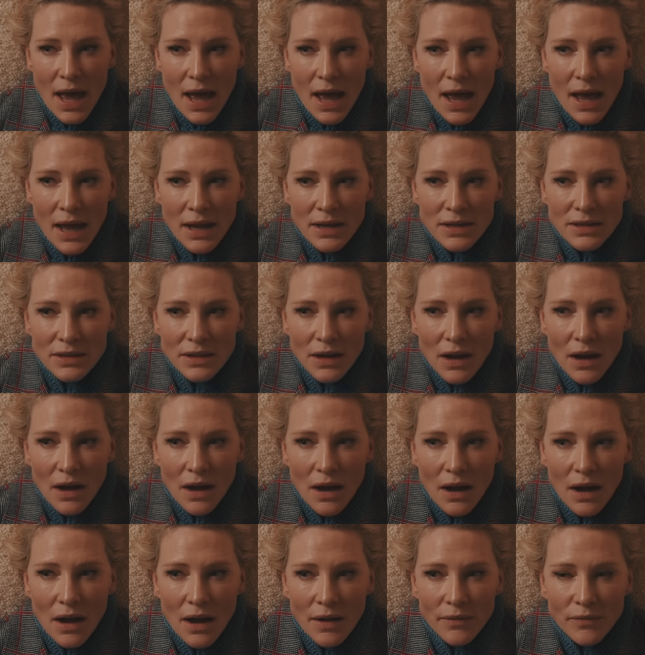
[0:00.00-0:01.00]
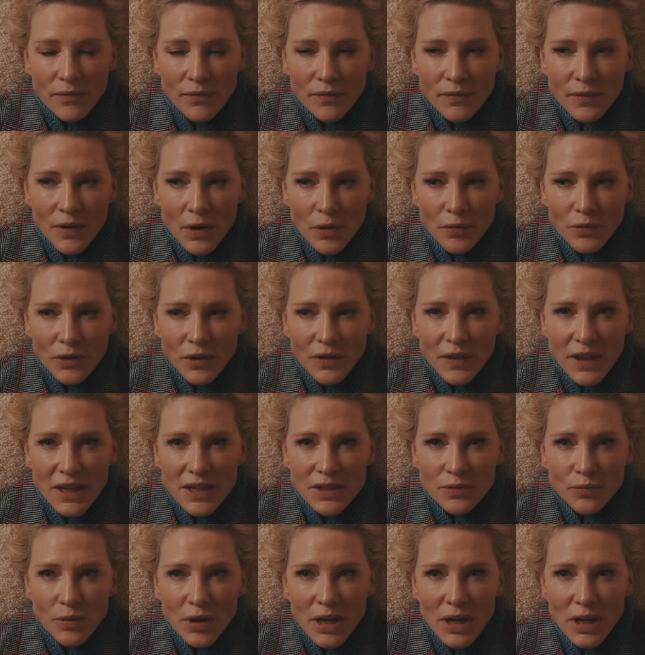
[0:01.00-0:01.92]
And I felt that these